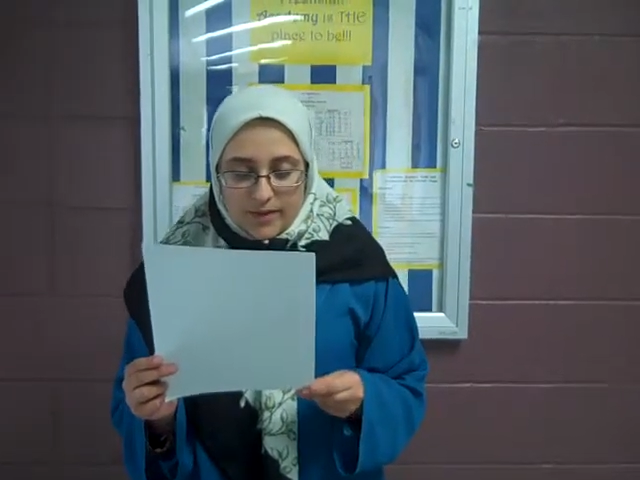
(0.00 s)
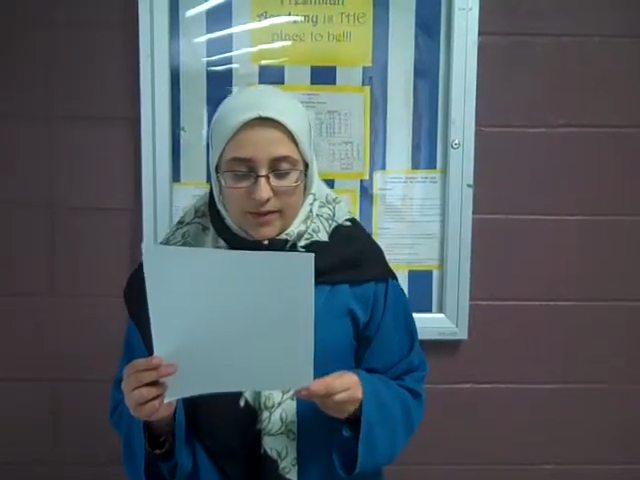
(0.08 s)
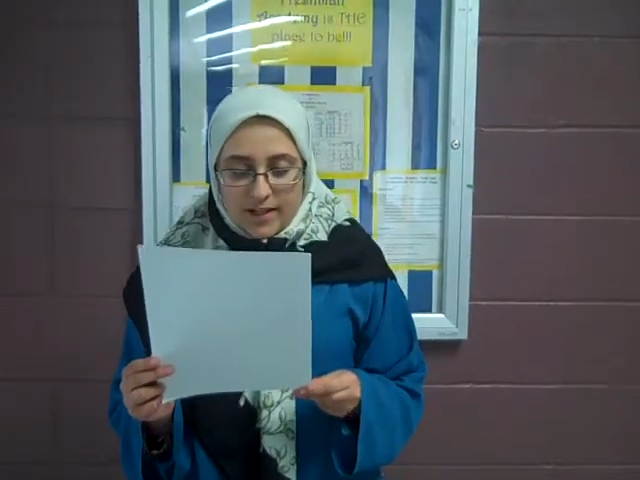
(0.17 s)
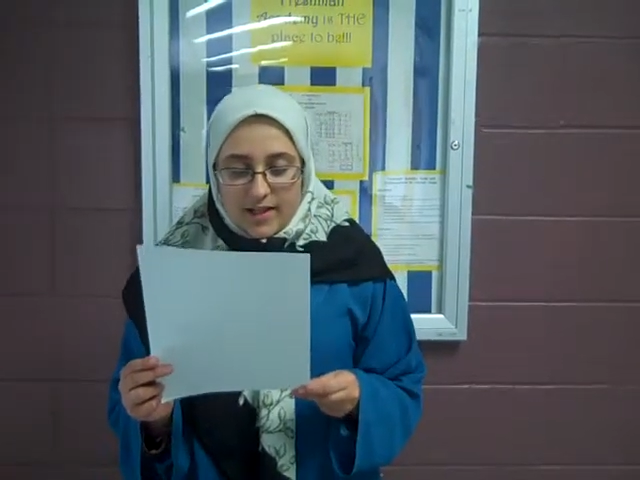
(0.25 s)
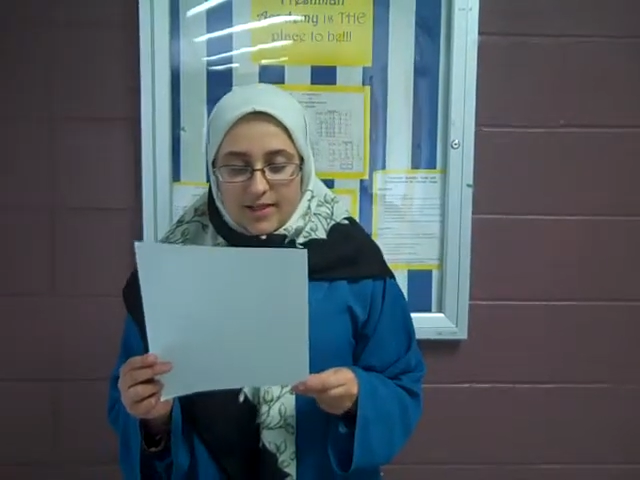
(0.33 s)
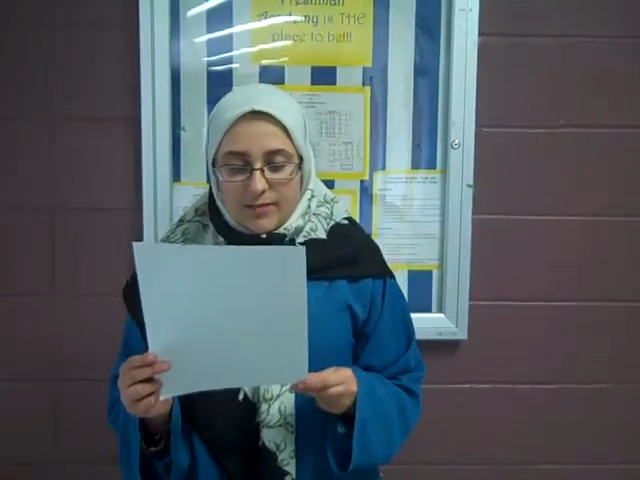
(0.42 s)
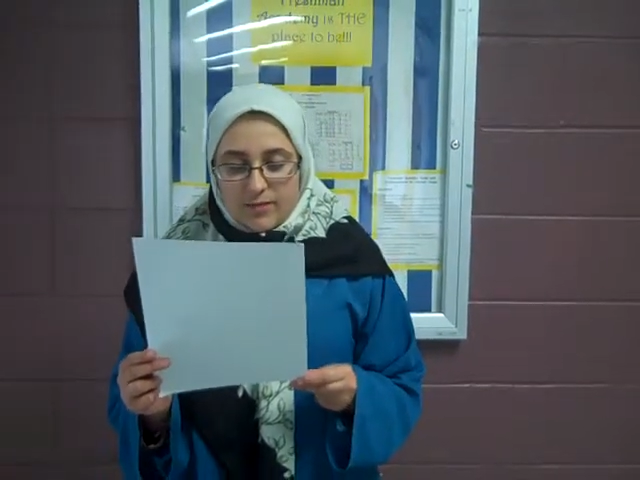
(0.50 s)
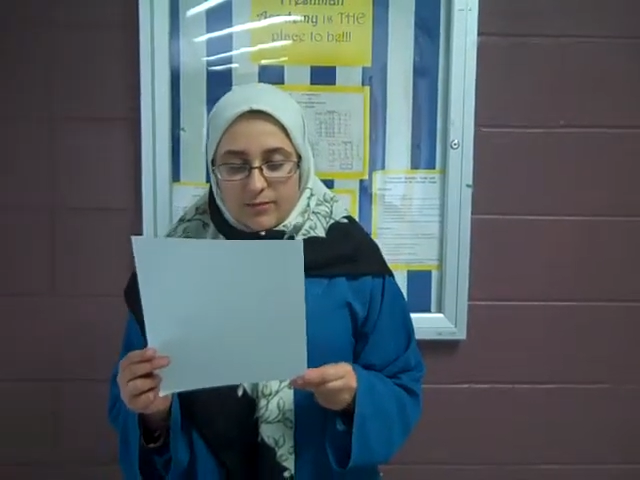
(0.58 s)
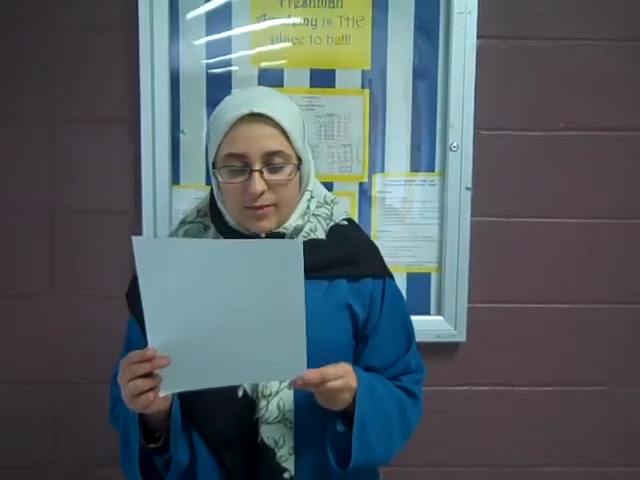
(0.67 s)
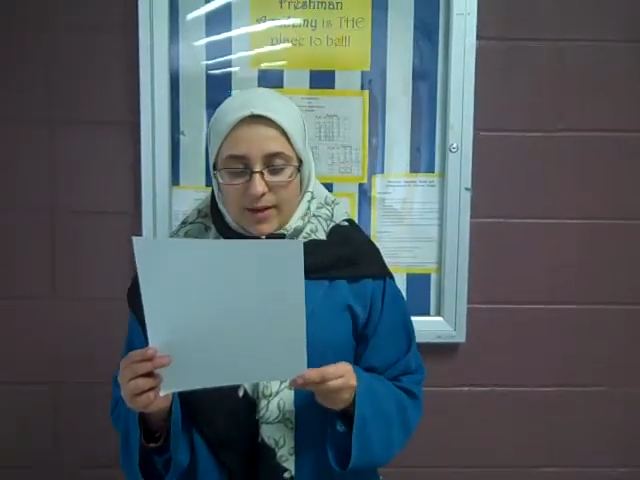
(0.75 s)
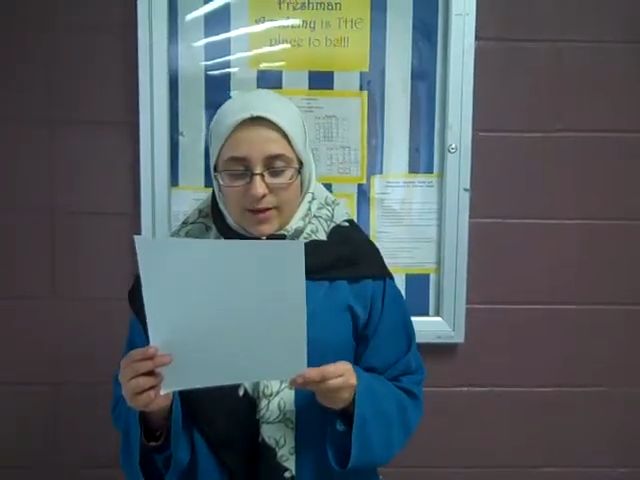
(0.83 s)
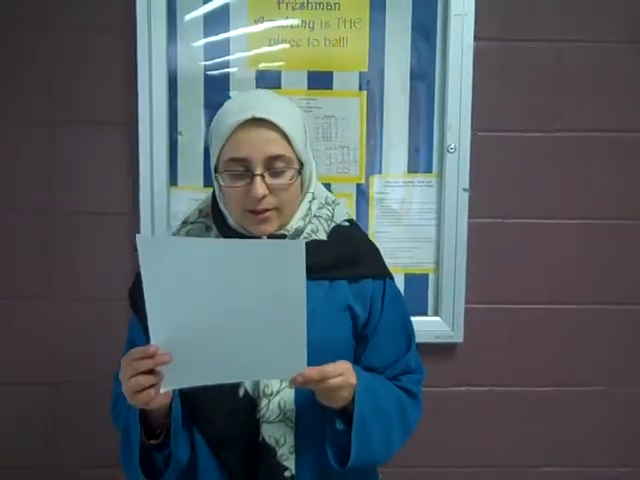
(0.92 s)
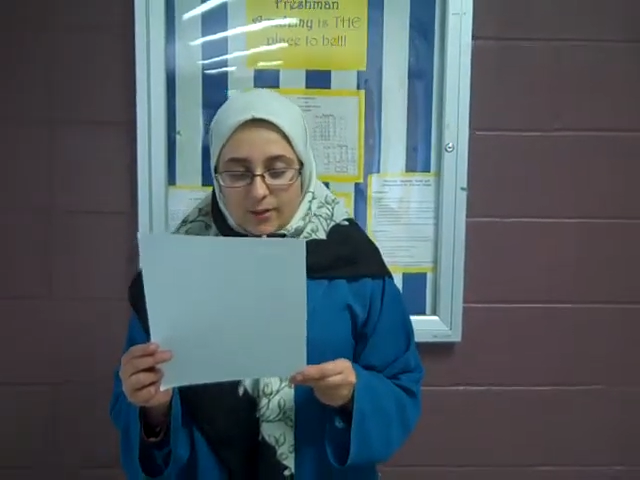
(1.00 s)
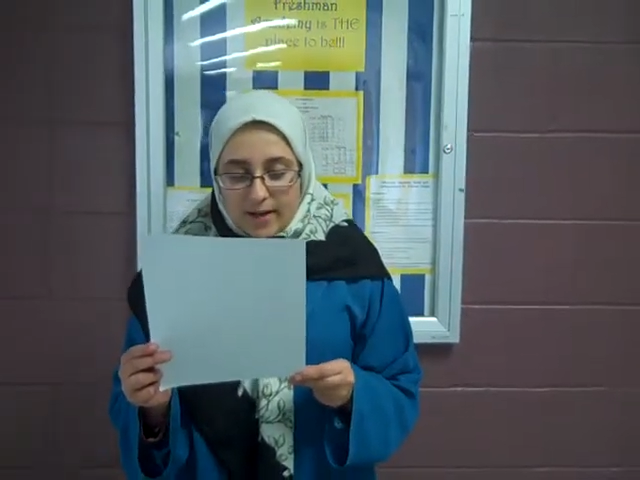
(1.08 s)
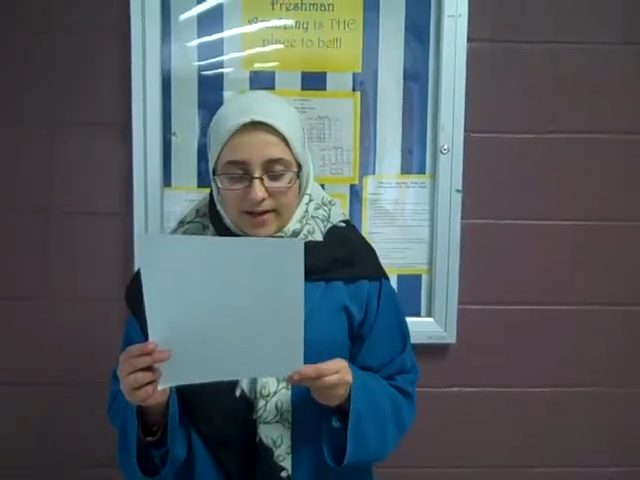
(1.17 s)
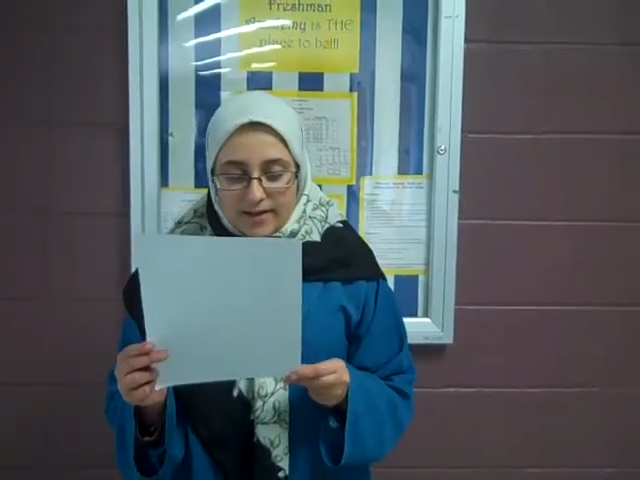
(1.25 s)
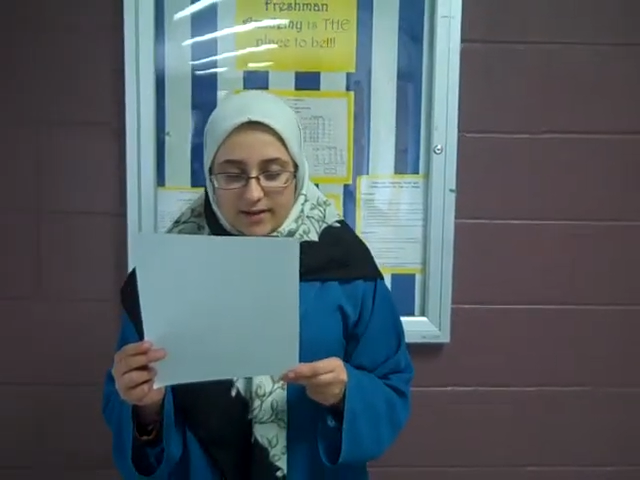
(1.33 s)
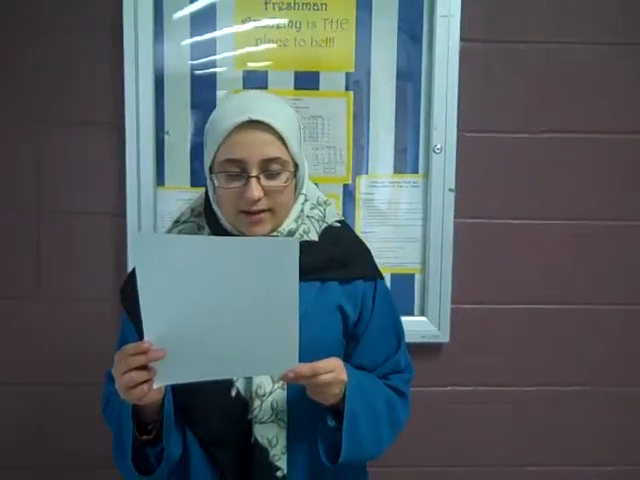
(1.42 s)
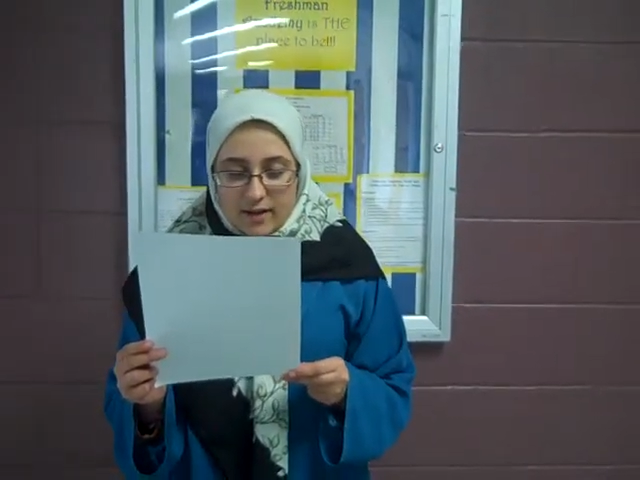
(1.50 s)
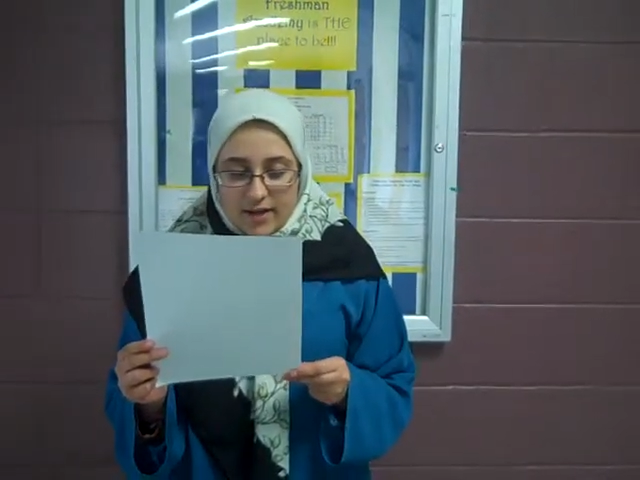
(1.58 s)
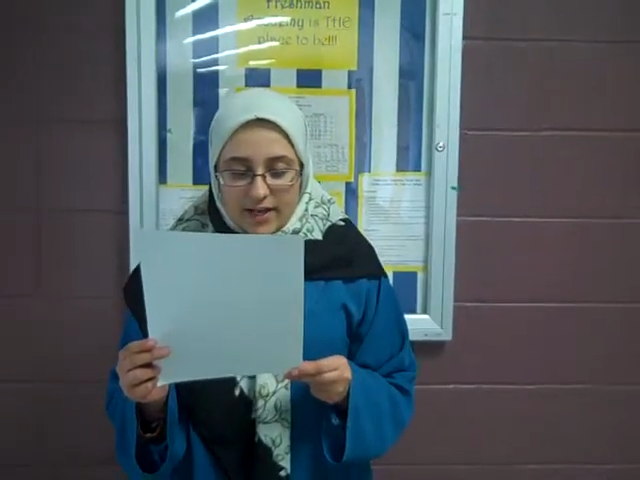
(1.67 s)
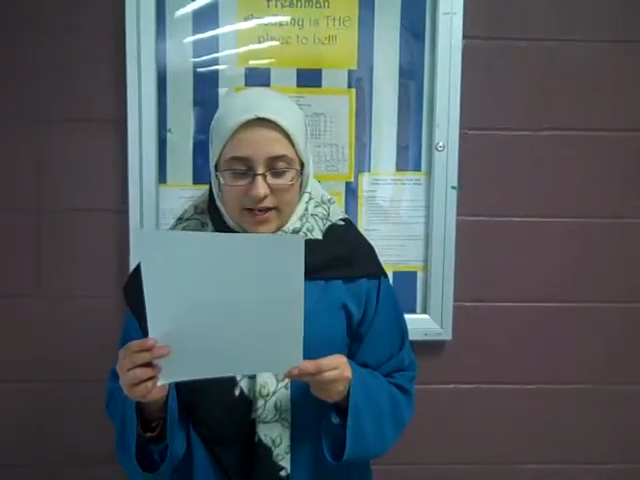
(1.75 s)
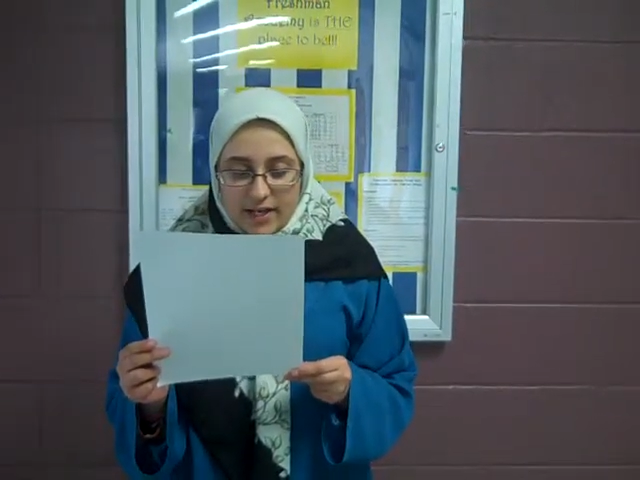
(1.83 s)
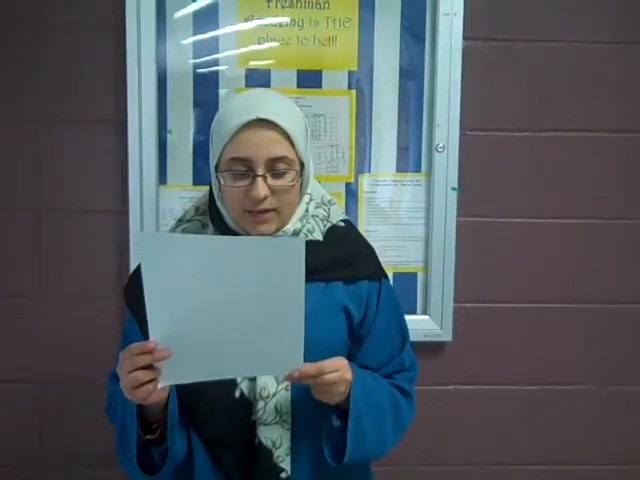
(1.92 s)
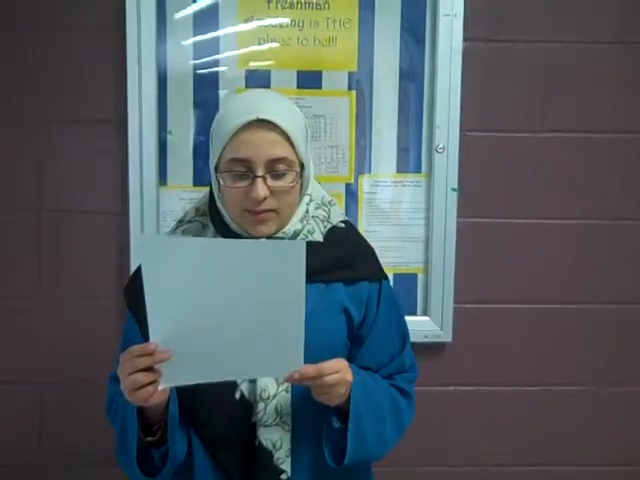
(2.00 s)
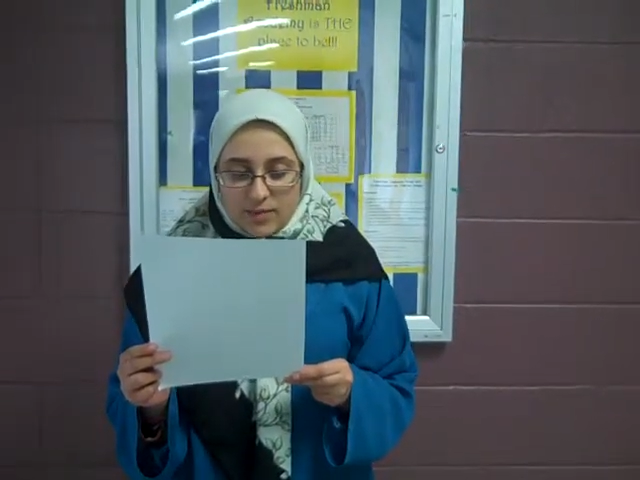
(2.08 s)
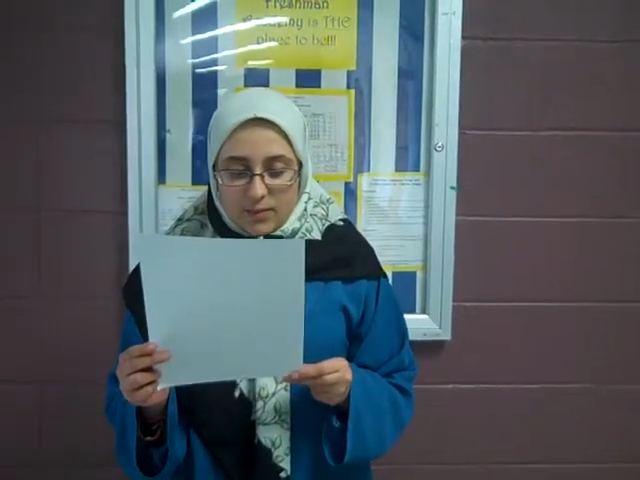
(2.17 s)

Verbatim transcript: The clouds of red white, and all I hear